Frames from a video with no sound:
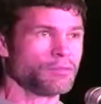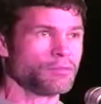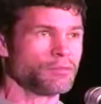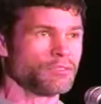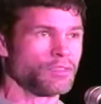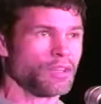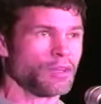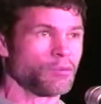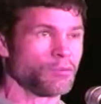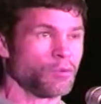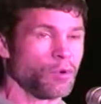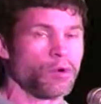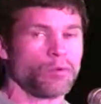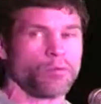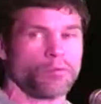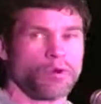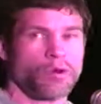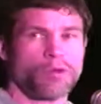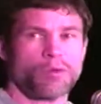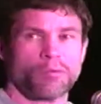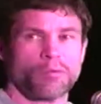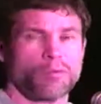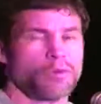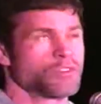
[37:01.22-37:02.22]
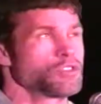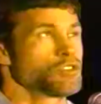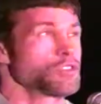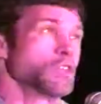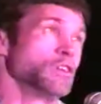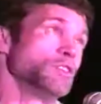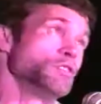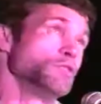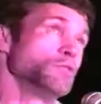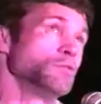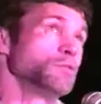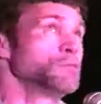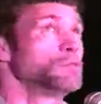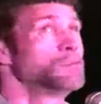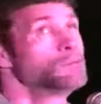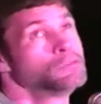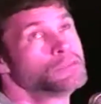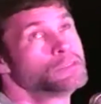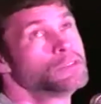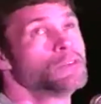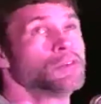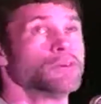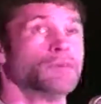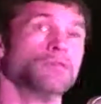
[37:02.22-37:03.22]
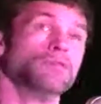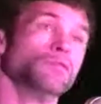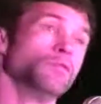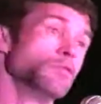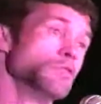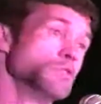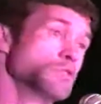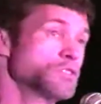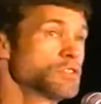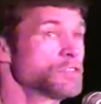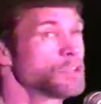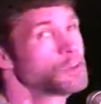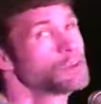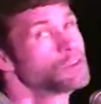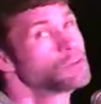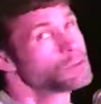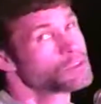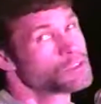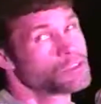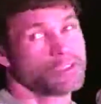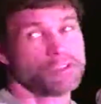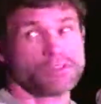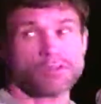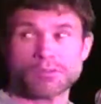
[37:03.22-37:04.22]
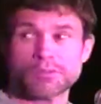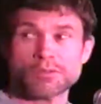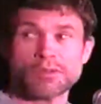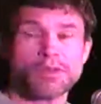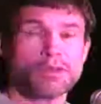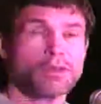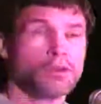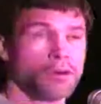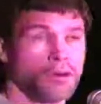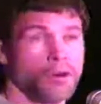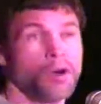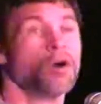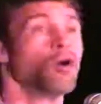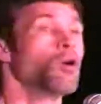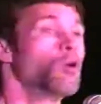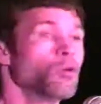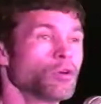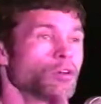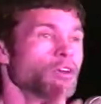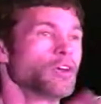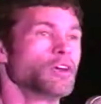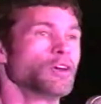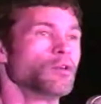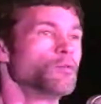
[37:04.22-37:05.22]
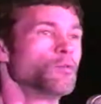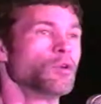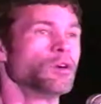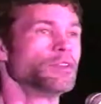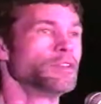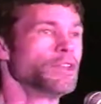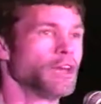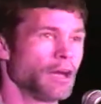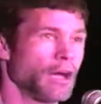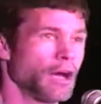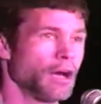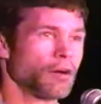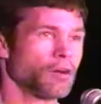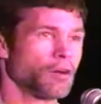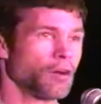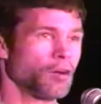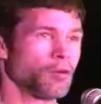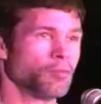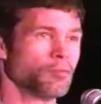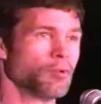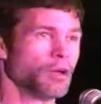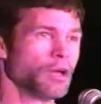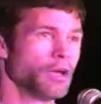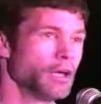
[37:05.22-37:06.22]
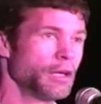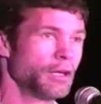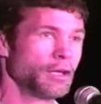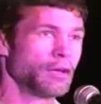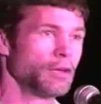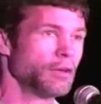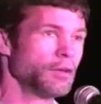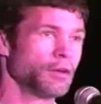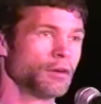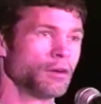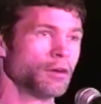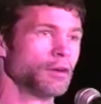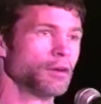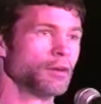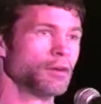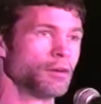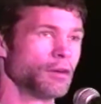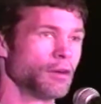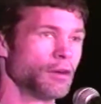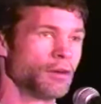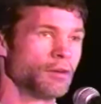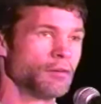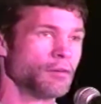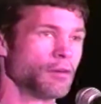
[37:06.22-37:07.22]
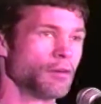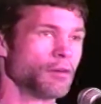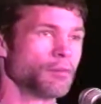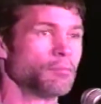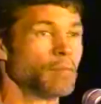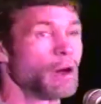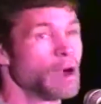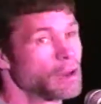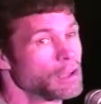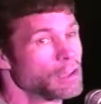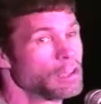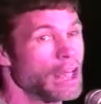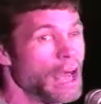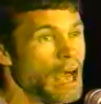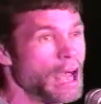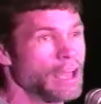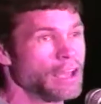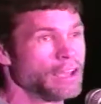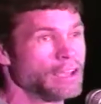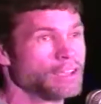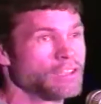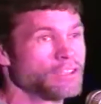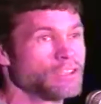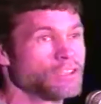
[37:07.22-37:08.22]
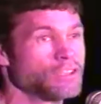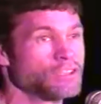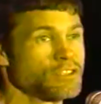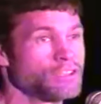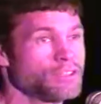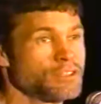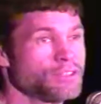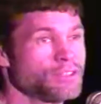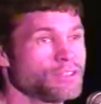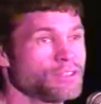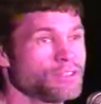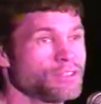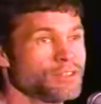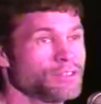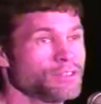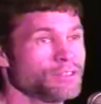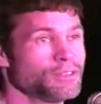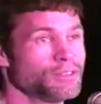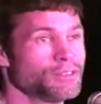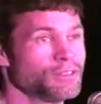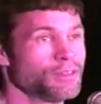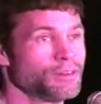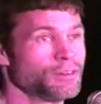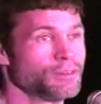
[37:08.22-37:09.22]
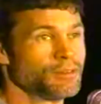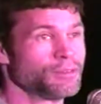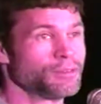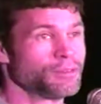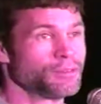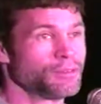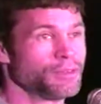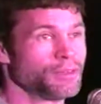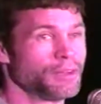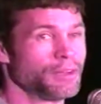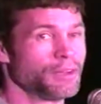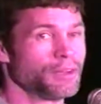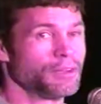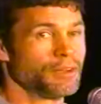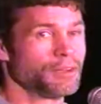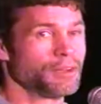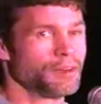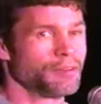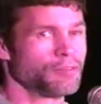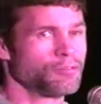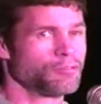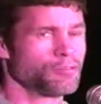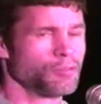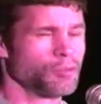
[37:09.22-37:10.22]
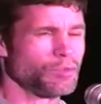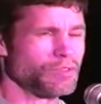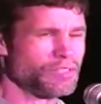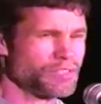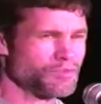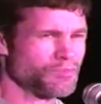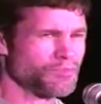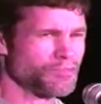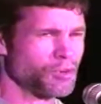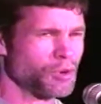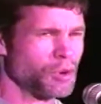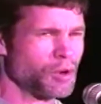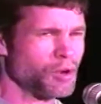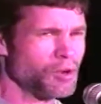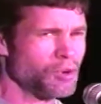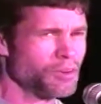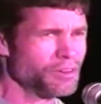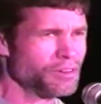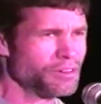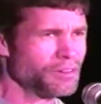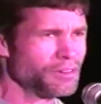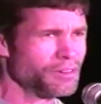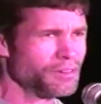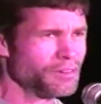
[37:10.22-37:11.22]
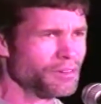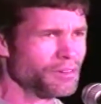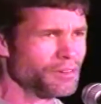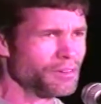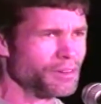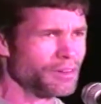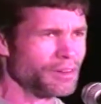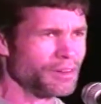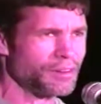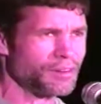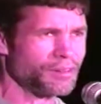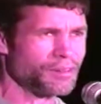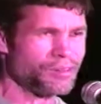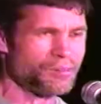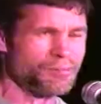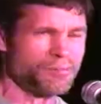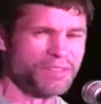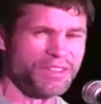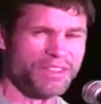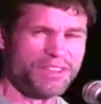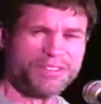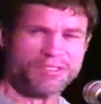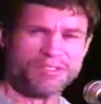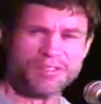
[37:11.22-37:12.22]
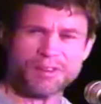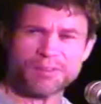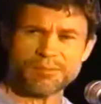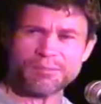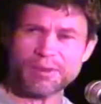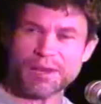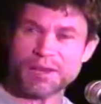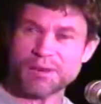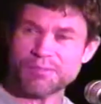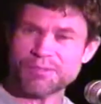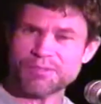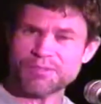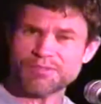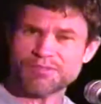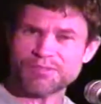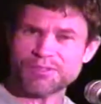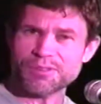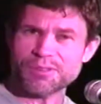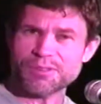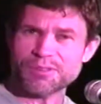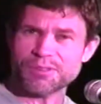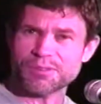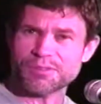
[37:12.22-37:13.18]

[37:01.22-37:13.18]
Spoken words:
was like, well, what shall I do, you know, this day, and what shall I do? Oh, okay, one day I'll call Ray and Mark Elias, you know, and was it Ferron? Who played drum? Might have been Ferron.